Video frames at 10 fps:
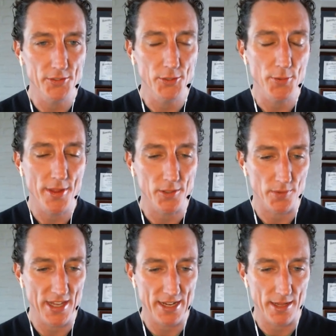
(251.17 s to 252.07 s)
and just two
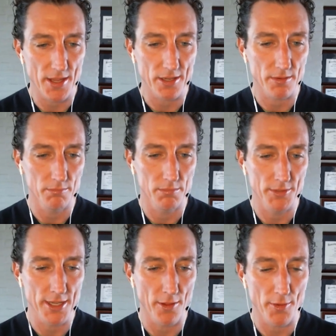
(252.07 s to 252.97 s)
things with that. I think
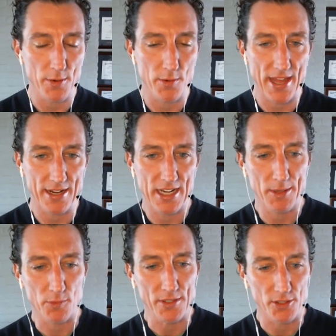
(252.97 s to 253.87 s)
the other thing with
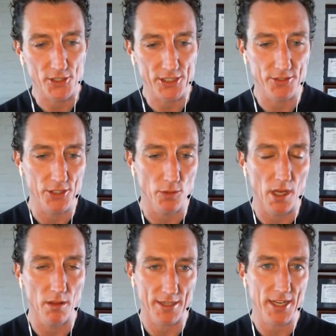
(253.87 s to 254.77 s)
academic research is, you know,
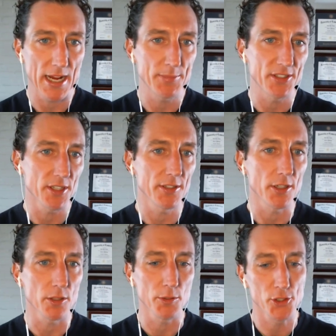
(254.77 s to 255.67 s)
a lot of times it doesn't
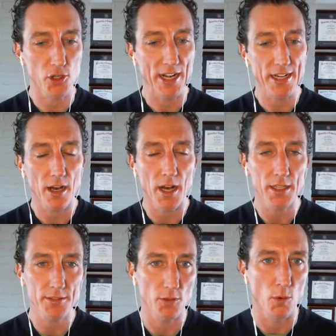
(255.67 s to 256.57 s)
include trading
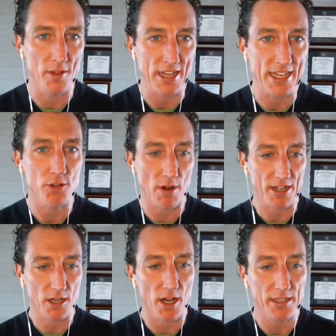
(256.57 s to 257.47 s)
costs or the
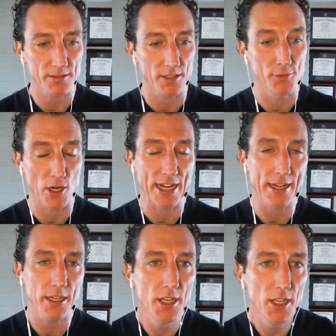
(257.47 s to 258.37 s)
indirect cost of
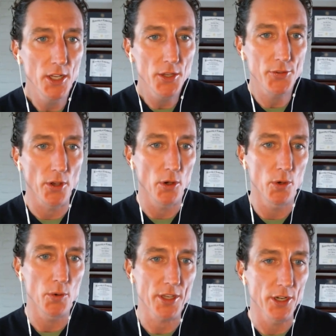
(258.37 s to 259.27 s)
trading.
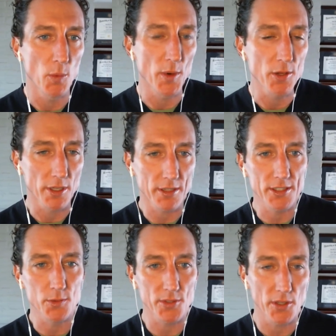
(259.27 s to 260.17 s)
So, you know, when you look at
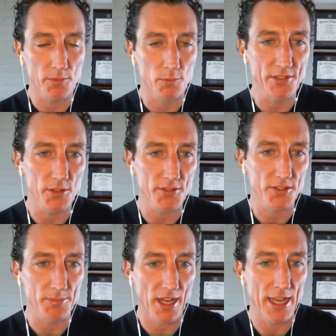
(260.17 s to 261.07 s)
these result, results
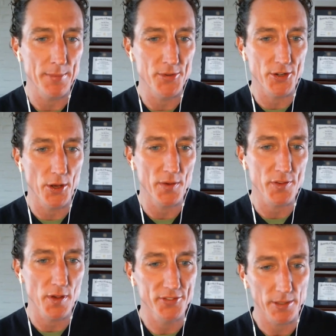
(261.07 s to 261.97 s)
sometimes, you know,
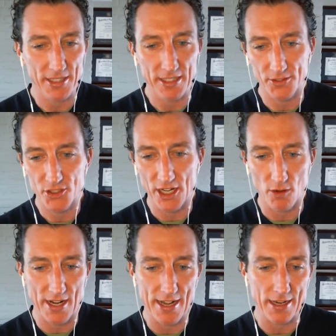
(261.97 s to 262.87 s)
if you have something that's
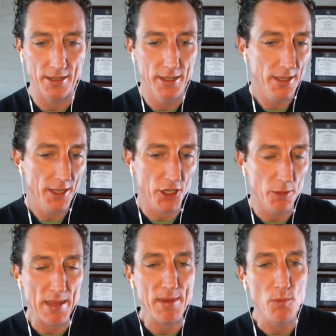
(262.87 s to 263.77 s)
generating, you
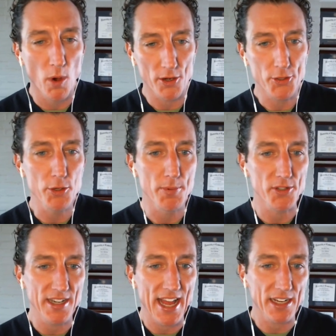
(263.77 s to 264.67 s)
know, maybe one or two
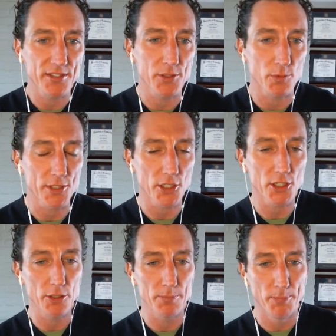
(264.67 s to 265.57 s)
percent excess
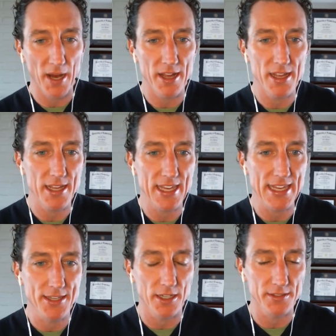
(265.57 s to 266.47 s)
return, but
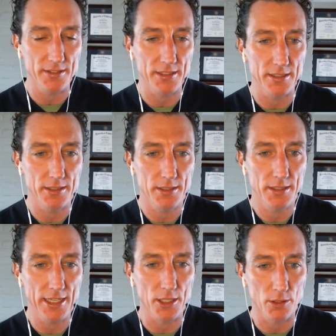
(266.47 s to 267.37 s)
it doesn't
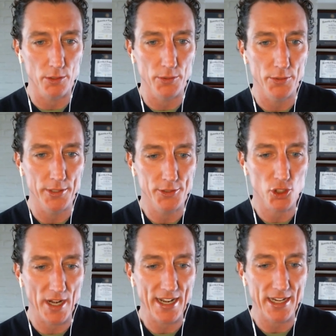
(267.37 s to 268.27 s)

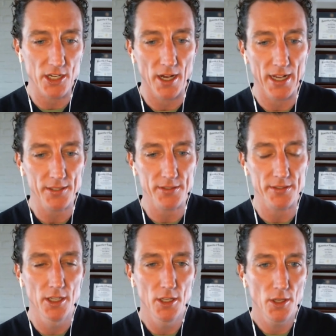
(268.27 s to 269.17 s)
include trading
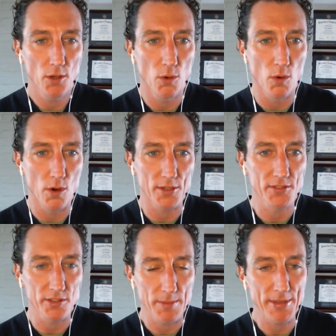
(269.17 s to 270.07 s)
costs or
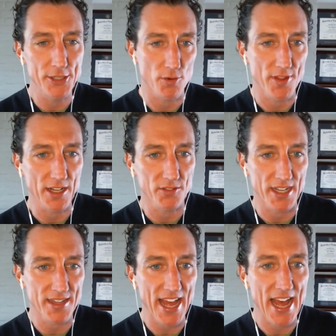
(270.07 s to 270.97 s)
slippage or things
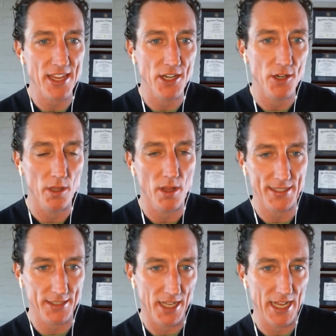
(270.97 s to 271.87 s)
like that, you know, a
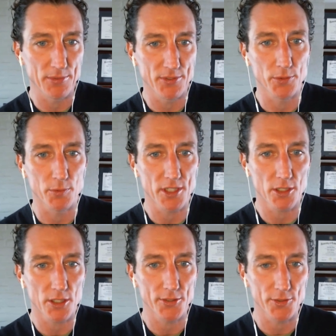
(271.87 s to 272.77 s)
lot of times those
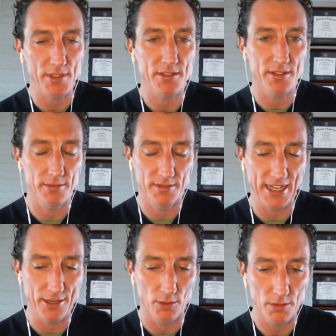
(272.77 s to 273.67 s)
returns, the reason
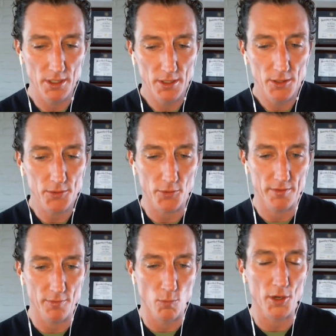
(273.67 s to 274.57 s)
they don't
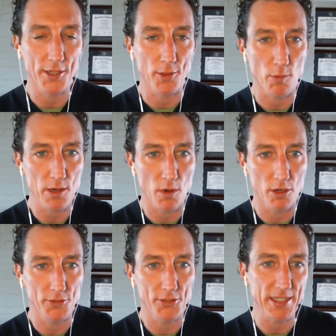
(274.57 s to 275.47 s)
sort of work in the real
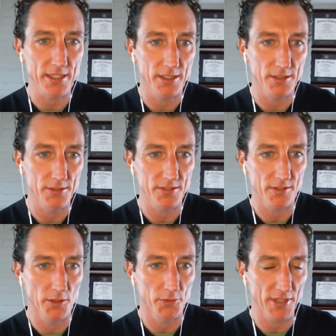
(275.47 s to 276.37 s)
world is
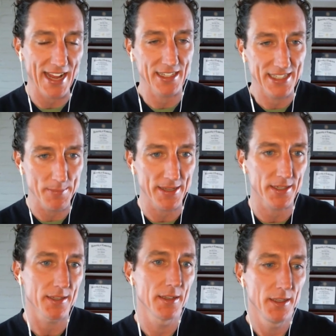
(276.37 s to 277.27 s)
because those
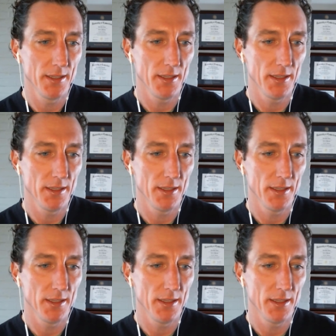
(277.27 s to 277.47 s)
academic